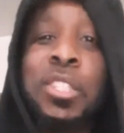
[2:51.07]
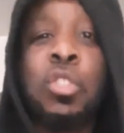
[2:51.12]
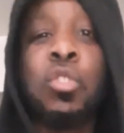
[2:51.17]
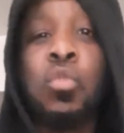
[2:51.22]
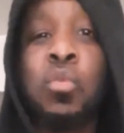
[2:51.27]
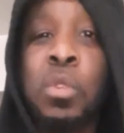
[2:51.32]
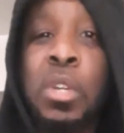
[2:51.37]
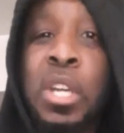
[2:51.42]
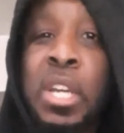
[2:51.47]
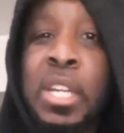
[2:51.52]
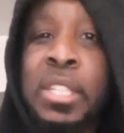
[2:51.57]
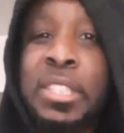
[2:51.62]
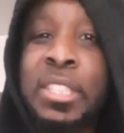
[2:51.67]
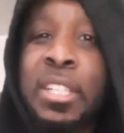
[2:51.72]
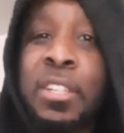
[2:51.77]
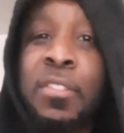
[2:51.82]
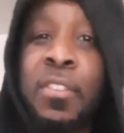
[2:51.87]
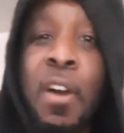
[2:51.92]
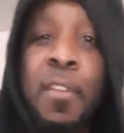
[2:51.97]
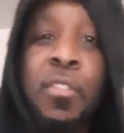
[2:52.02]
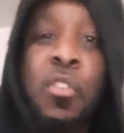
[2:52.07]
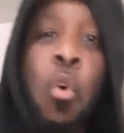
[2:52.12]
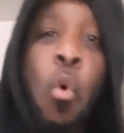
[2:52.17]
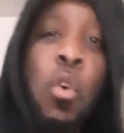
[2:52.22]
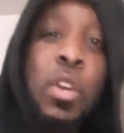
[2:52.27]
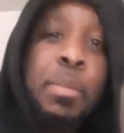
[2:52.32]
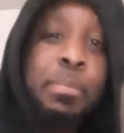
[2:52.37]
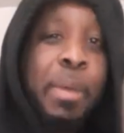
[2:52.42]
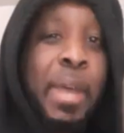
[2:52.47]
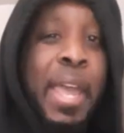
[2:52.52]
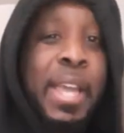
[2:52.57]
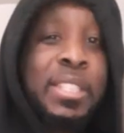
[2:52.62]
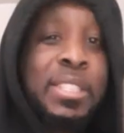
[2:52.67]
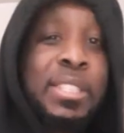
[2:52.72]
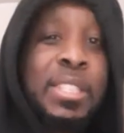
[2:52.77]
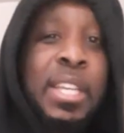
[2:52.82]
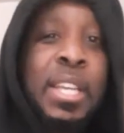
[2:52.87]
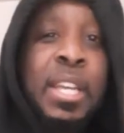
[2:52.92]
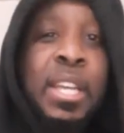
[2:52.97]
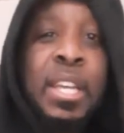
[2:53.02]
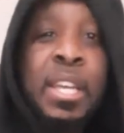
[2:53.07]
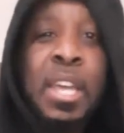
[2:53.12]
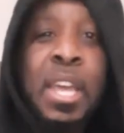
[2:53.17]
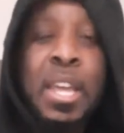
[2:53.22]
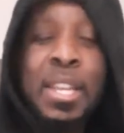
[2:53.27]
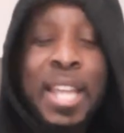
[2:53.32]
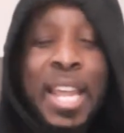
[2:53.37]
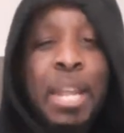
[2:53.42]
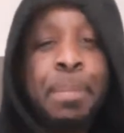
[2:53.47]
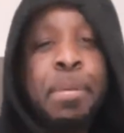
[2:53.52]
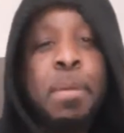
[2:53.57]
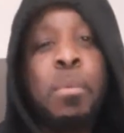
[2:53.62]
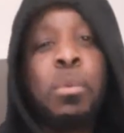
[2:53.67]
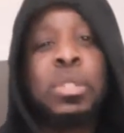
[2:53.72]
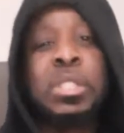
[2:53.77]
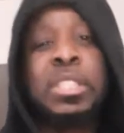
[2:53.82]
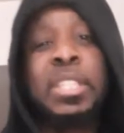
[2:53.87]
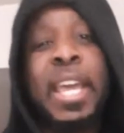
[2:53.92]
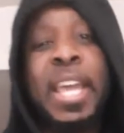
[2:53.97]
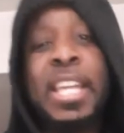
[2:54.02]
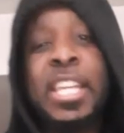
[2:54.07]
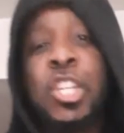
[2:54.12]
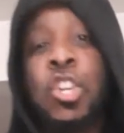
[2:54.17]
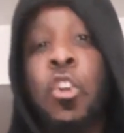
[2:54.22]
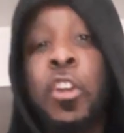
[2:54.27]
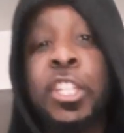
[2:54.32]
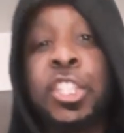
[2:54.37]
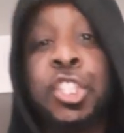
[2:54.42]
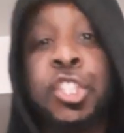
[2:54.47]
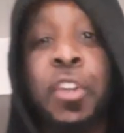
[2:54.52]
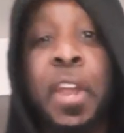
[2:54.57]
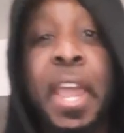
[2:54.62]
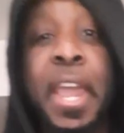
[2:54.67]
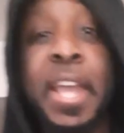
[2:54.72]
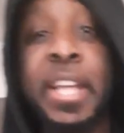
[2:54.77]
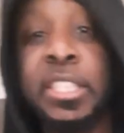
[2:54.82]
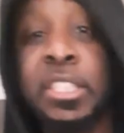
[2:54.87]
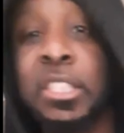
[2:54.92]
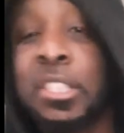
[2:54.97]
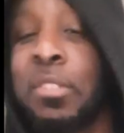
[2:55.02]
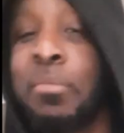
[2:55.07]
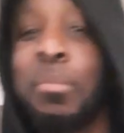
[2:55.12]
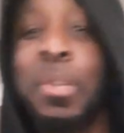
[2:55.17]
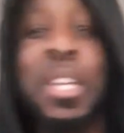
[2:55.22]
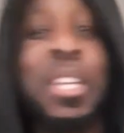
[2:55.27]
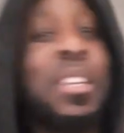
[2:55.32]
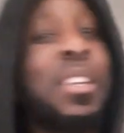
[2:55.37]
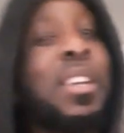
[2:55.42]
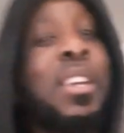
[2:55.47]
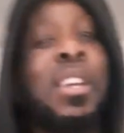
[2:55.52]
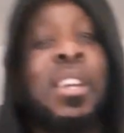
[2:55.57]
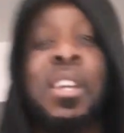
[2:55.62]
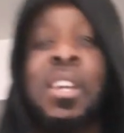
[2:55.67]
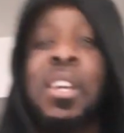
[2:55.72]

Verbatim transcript: of you of cornerbacks. A lot of people say you're trash. To me,